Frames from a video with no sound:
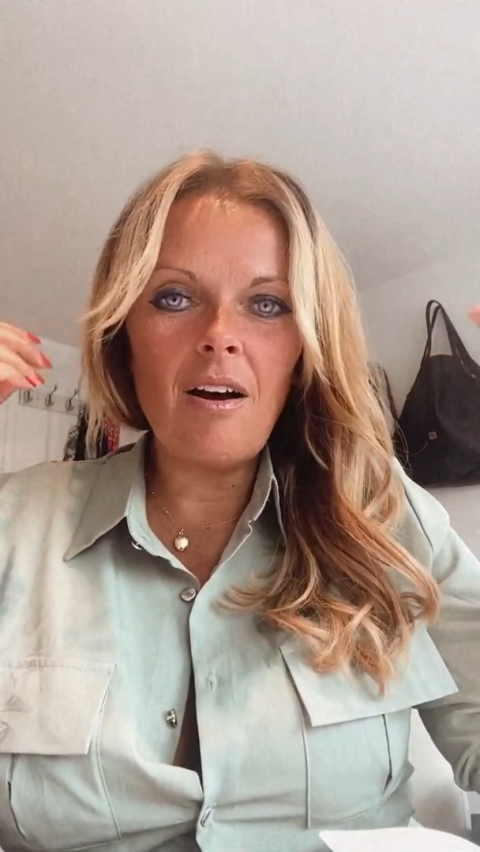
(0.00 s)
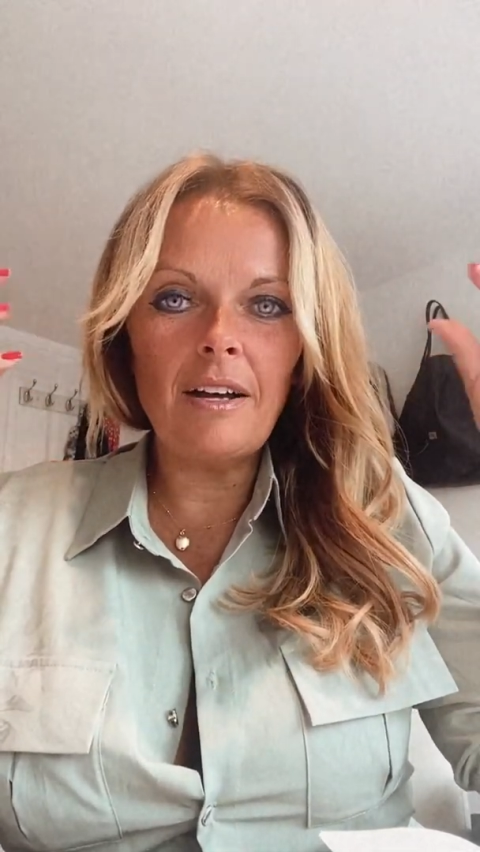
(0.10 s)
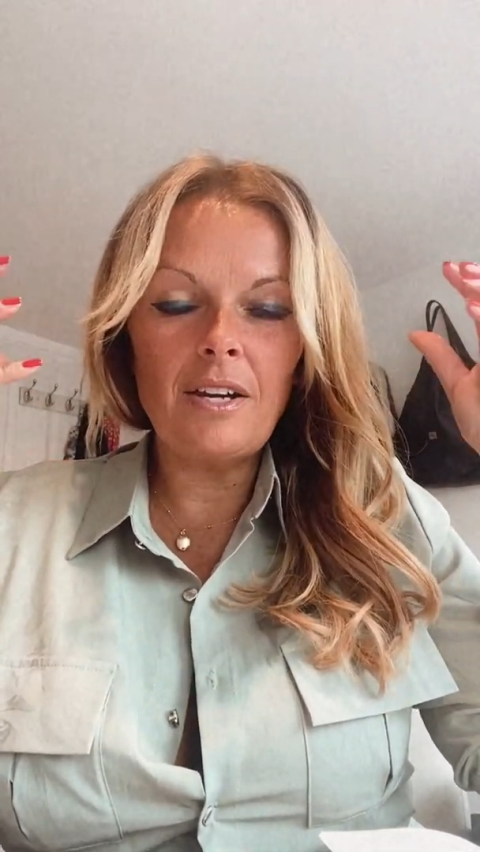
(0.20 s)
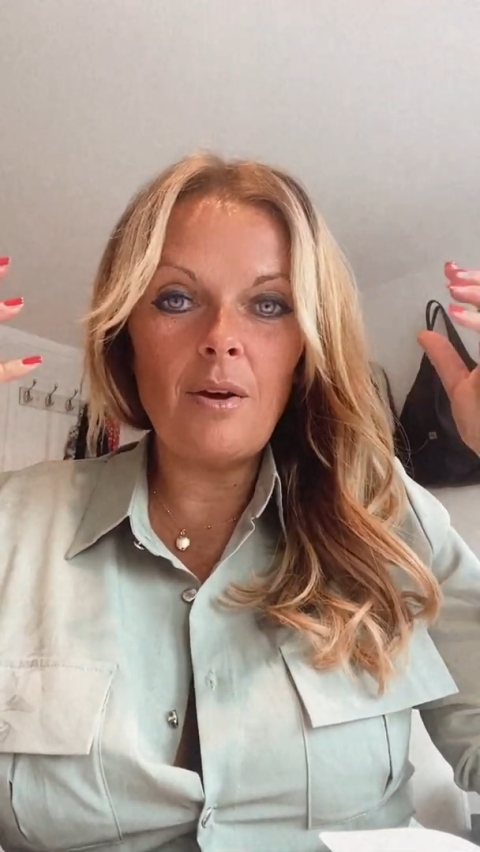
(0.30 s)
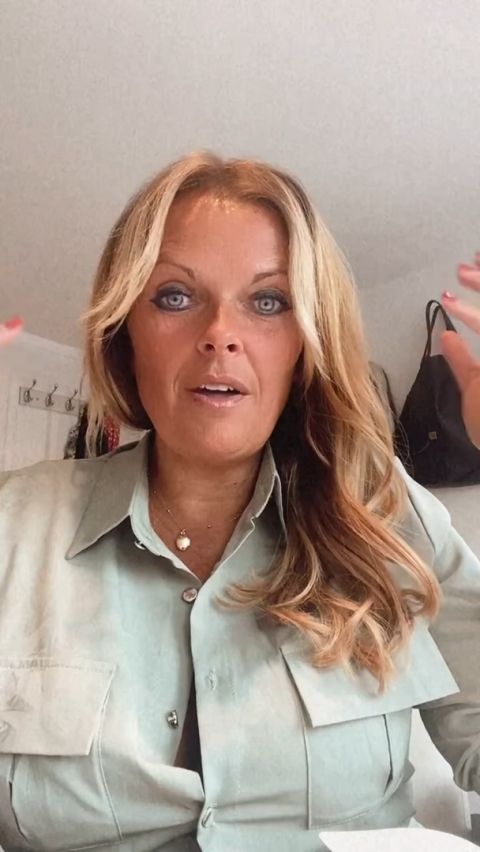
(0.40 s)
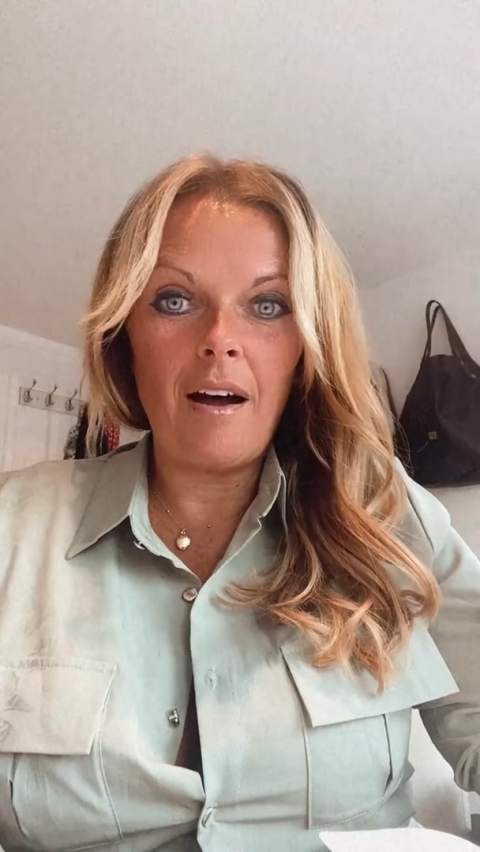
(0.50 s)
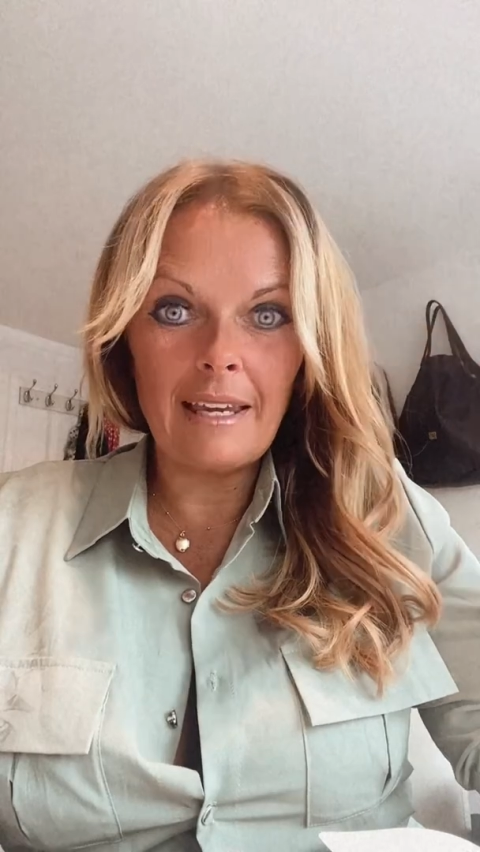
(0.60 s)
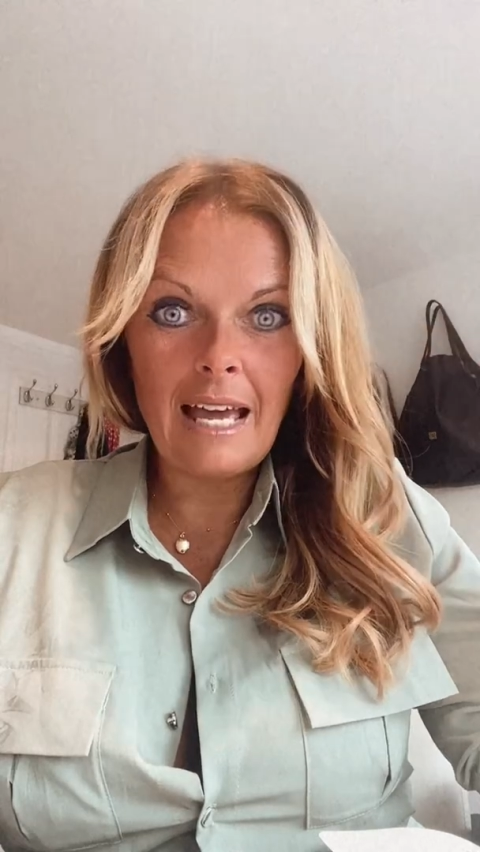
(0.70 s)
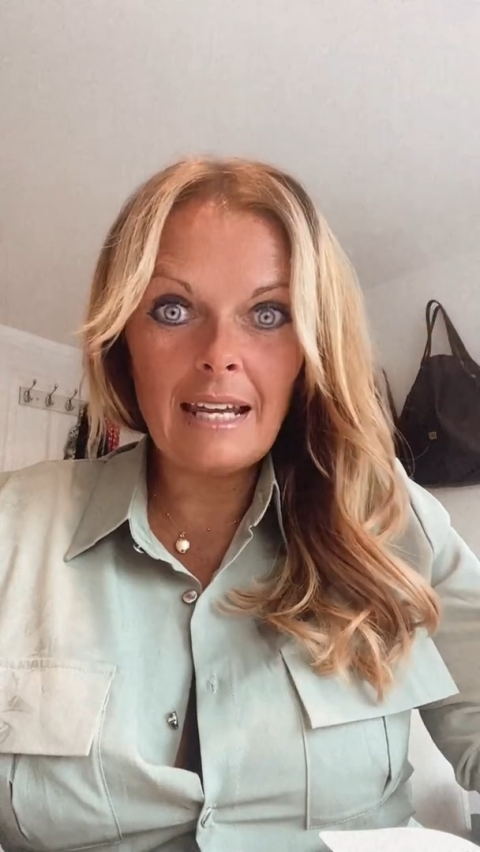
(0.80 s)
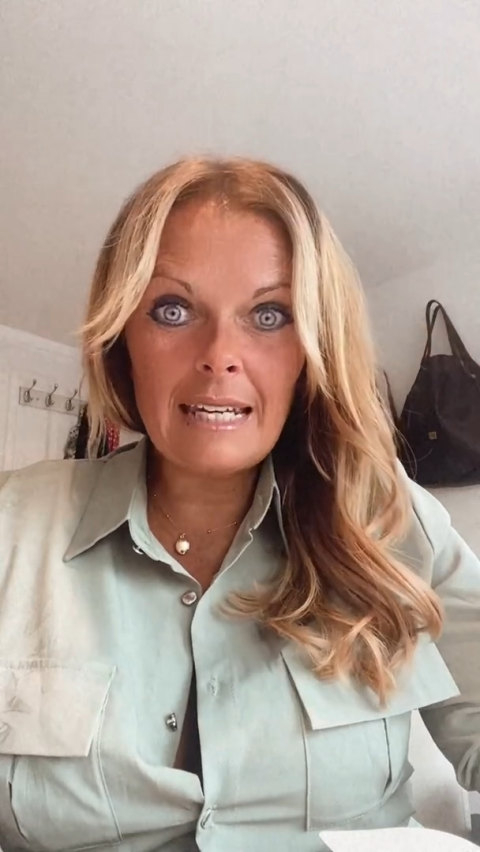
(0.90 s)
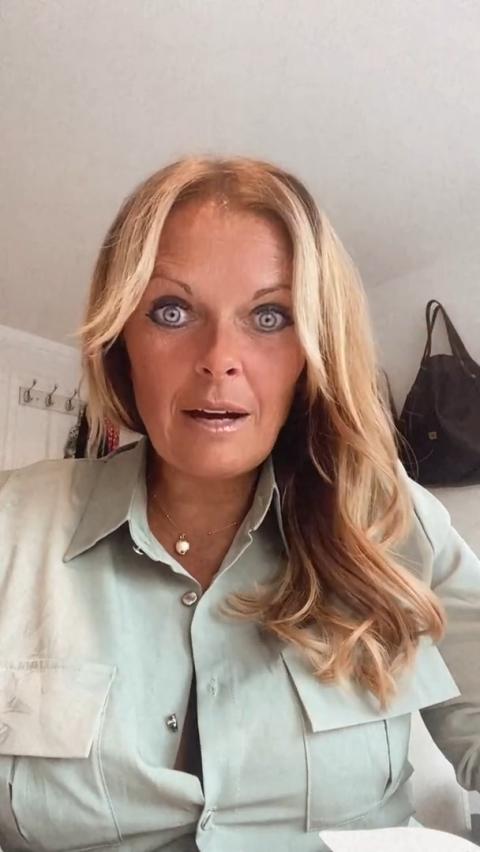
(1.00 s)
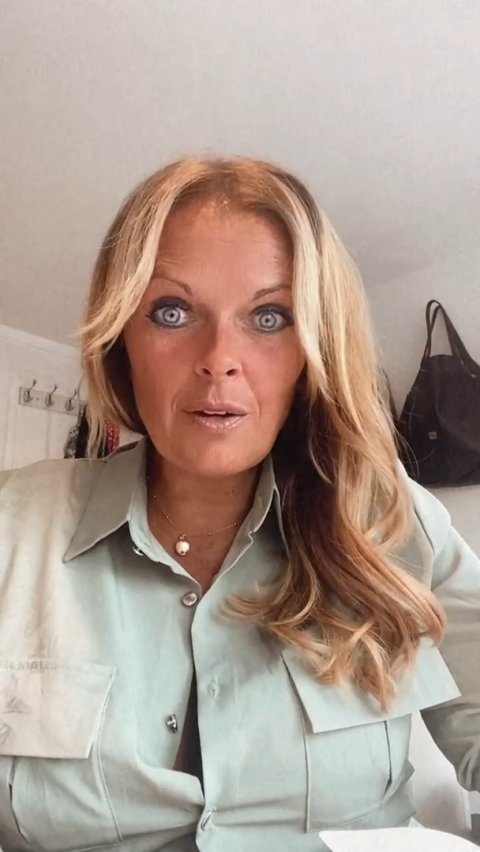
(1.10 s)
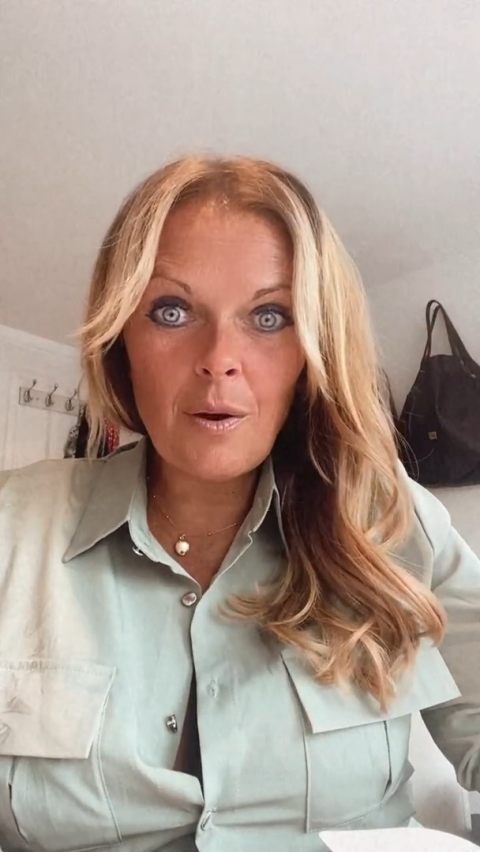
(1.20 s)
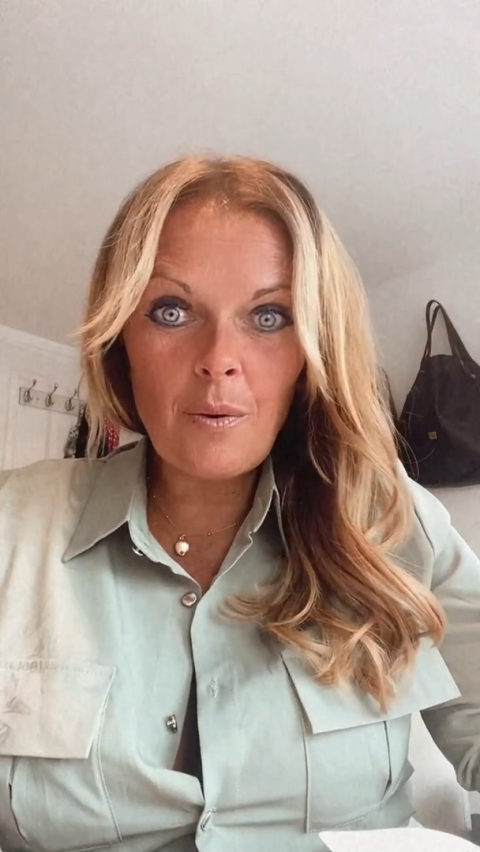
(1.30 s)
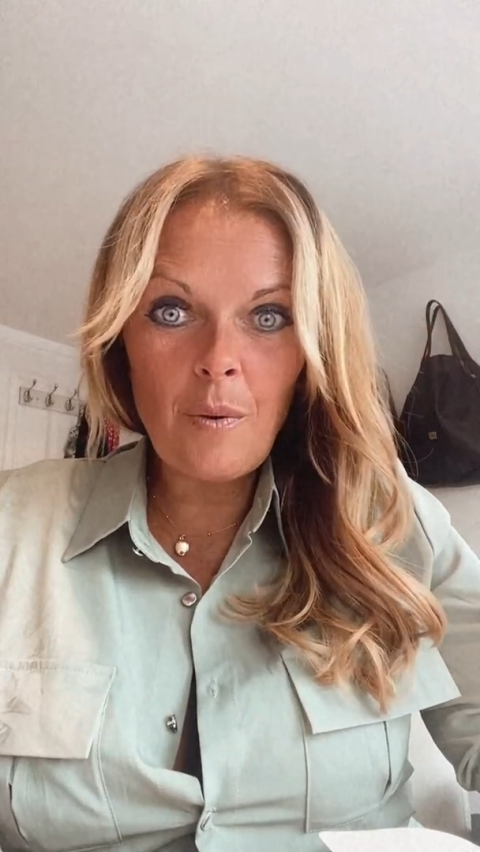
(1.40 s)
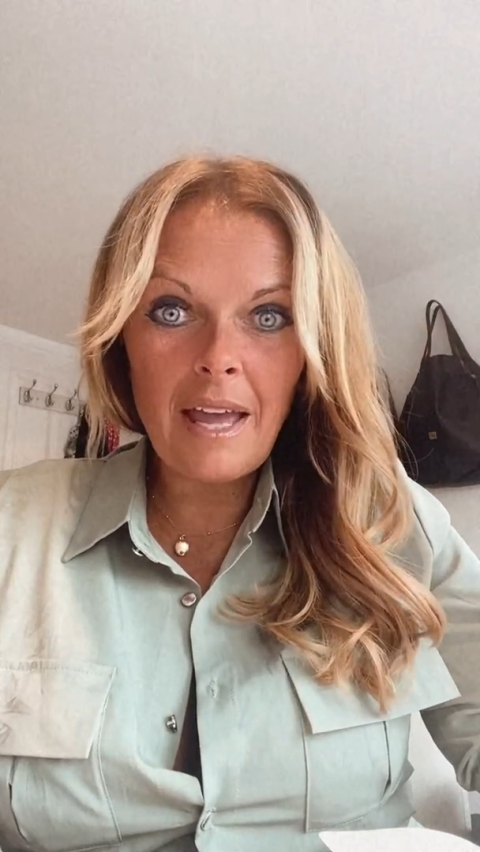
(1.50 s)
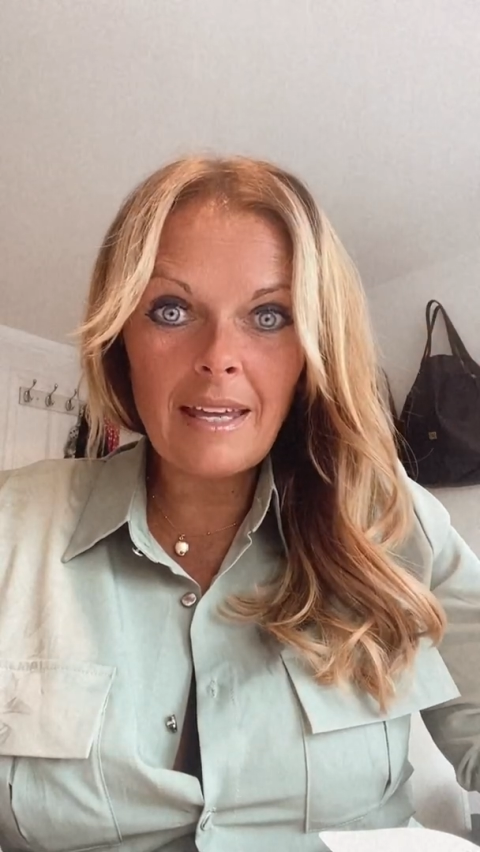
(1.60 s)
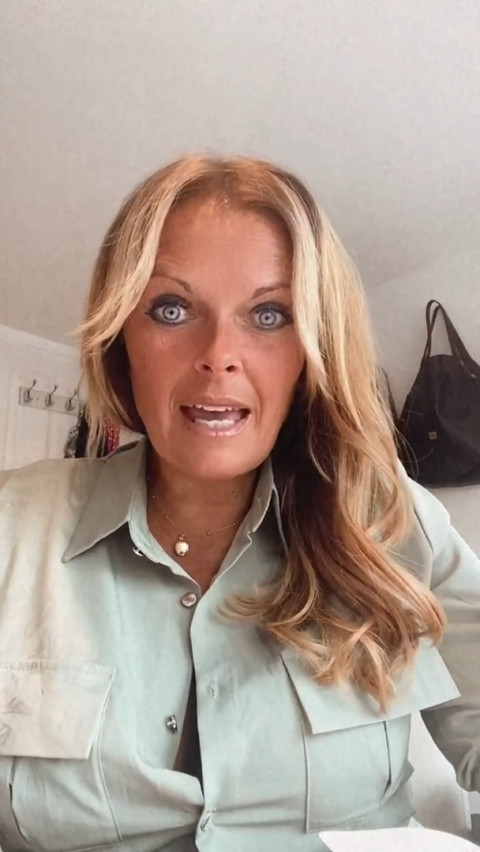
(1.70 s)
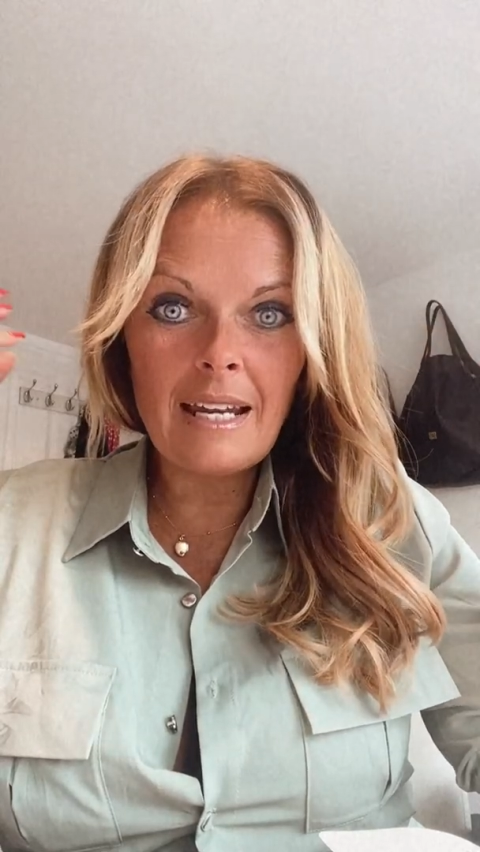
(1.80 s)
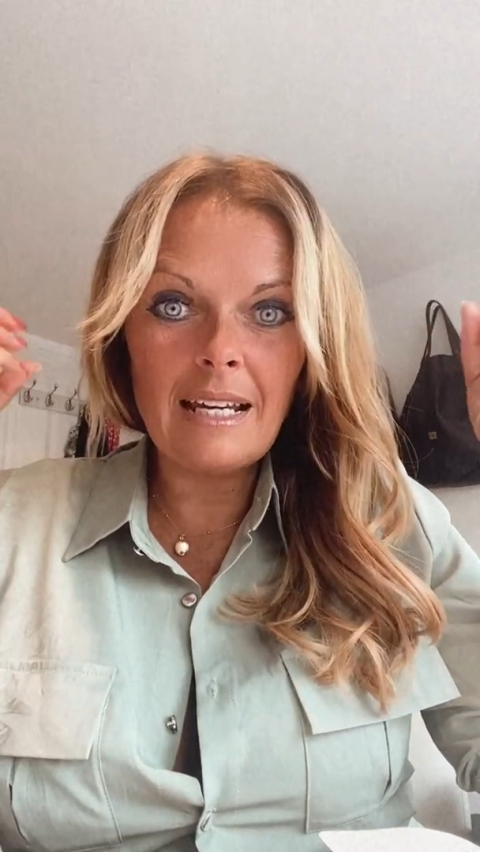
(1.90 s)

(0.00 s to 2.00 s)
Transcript: I know that I can now go away again,